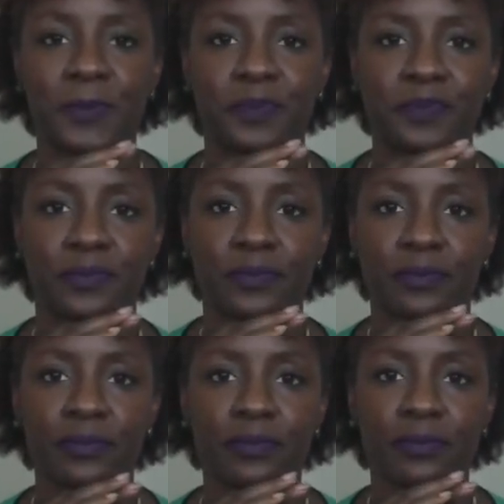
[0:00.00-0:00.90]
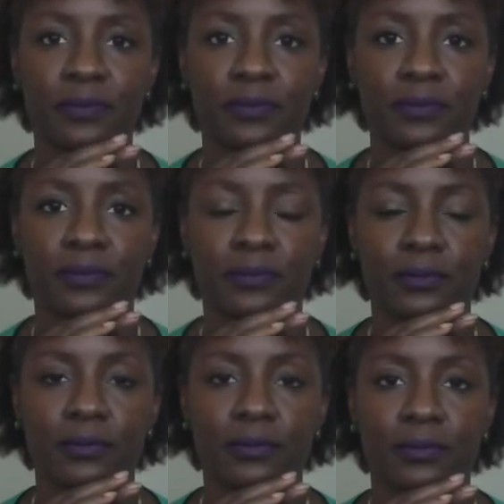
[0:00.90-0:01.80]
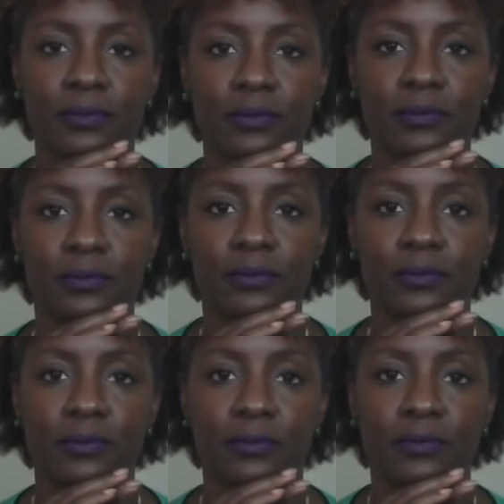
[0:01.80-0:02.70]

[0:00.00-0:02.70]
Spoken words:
Nothing is said.